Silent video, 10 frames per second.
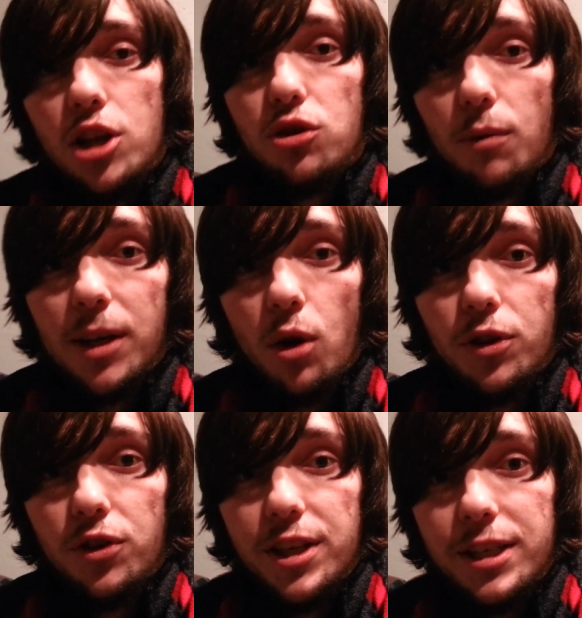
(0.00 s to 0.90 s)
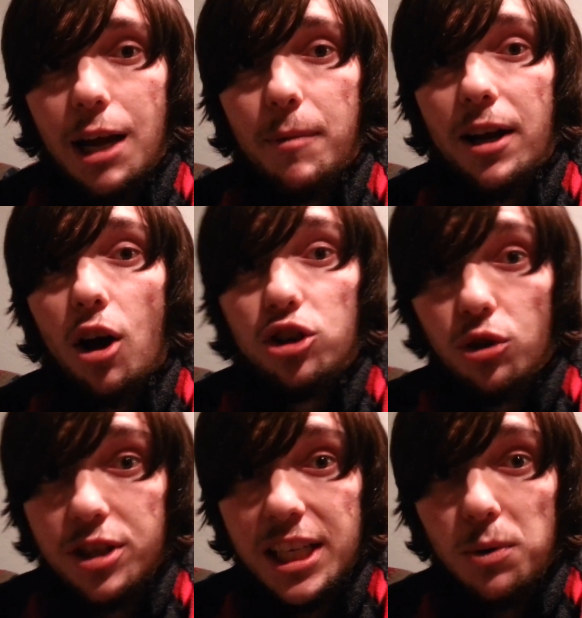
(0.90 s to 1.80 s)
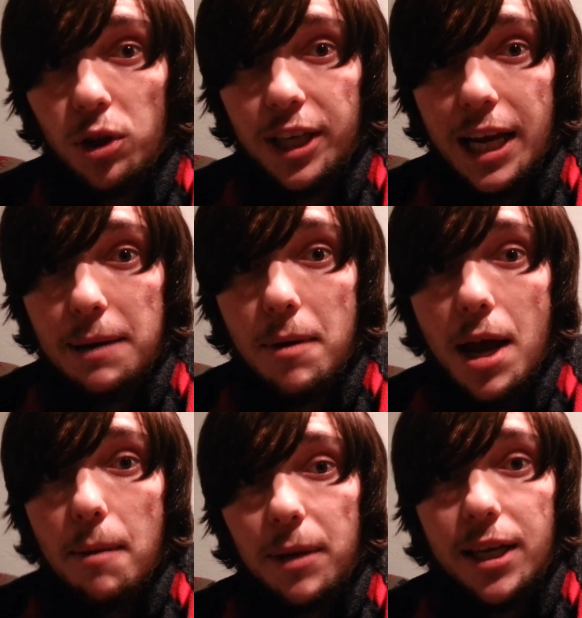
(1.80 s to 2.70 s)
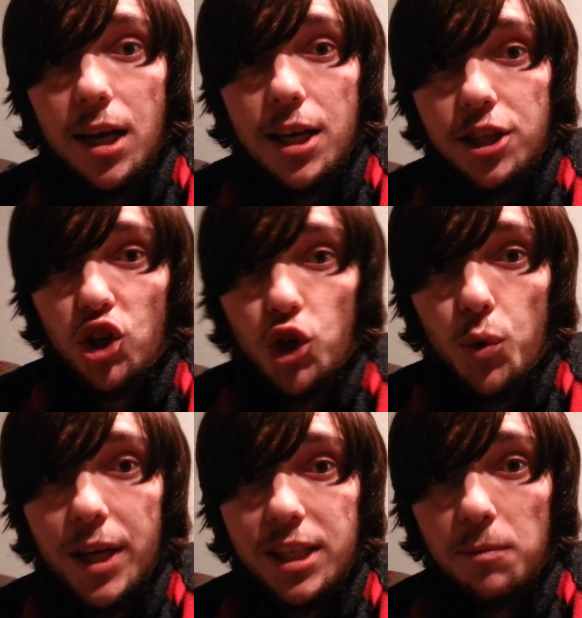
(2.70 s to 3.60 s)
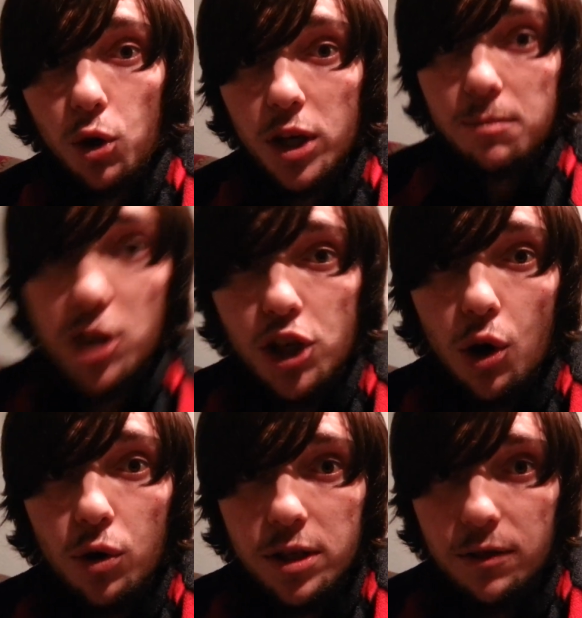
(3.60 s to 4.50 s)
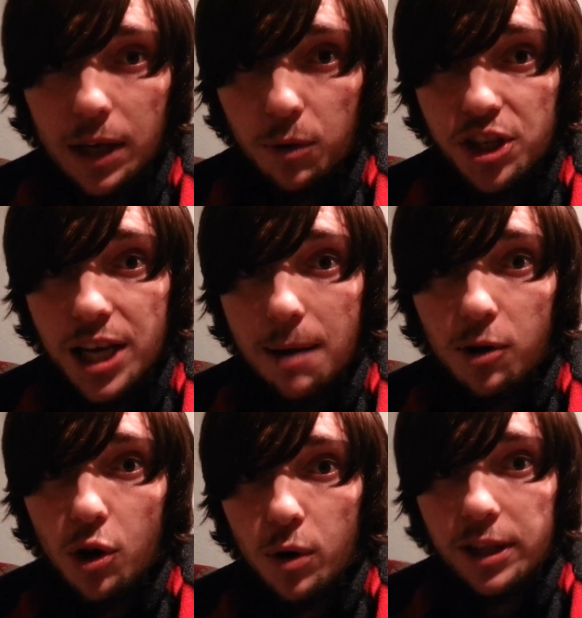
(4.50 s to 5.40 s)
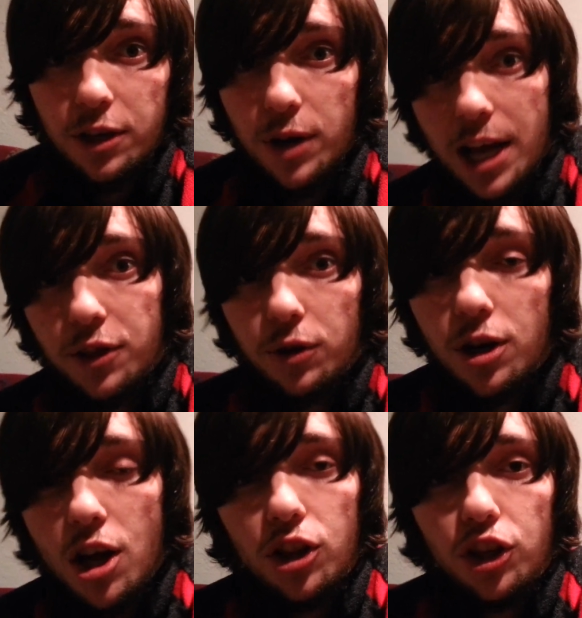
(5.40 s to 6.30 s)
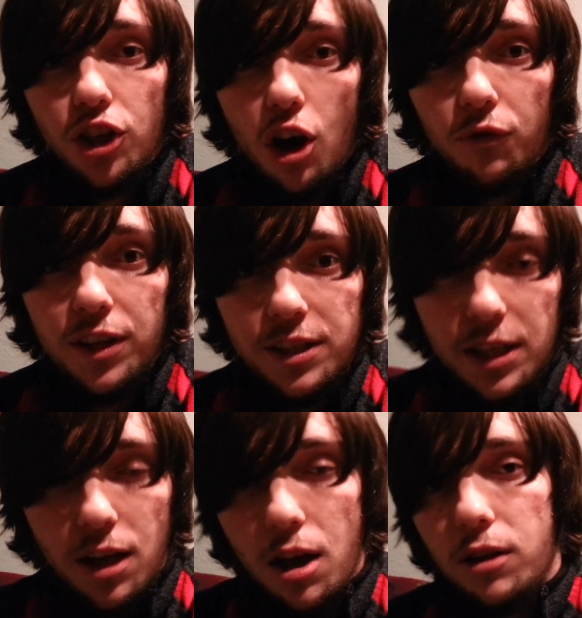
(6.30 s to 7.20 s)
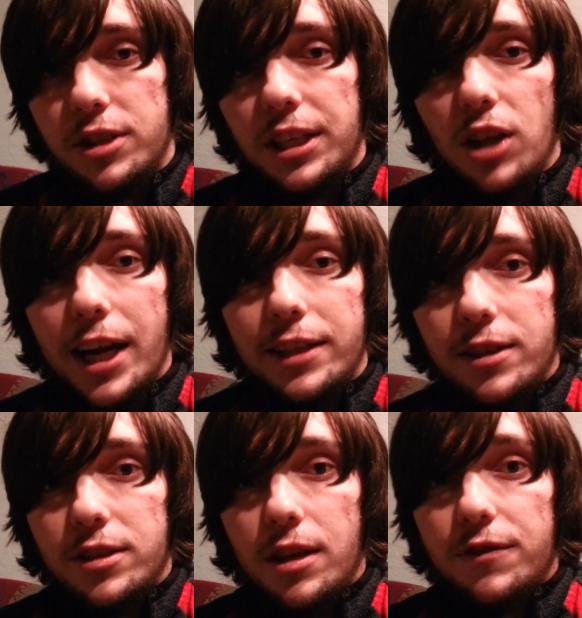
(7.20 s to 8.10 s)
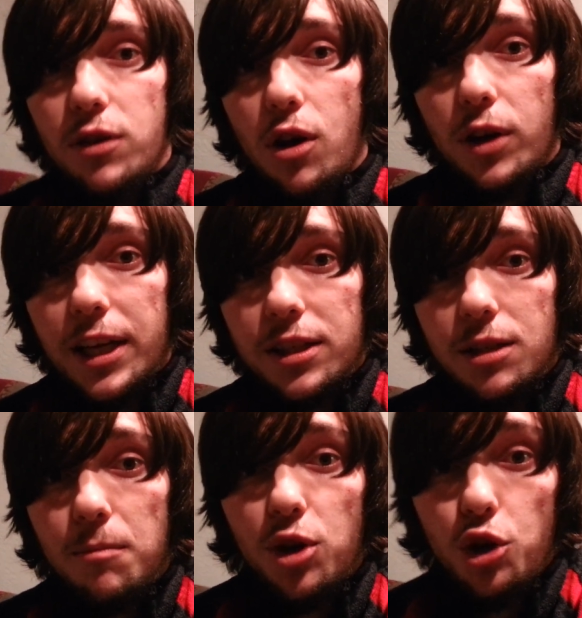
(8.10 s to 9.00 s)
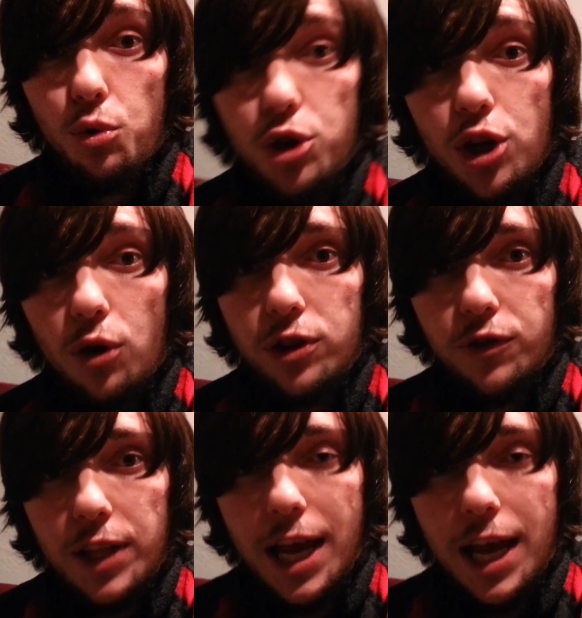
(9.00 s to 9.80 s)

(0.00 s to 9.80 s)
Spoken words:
So I'll be going there this time. And also SeaWorld again, because they're doing some Christmas shows, like with Shamu and the dolphins and the sea lions and stuff. So I'll get some new shows for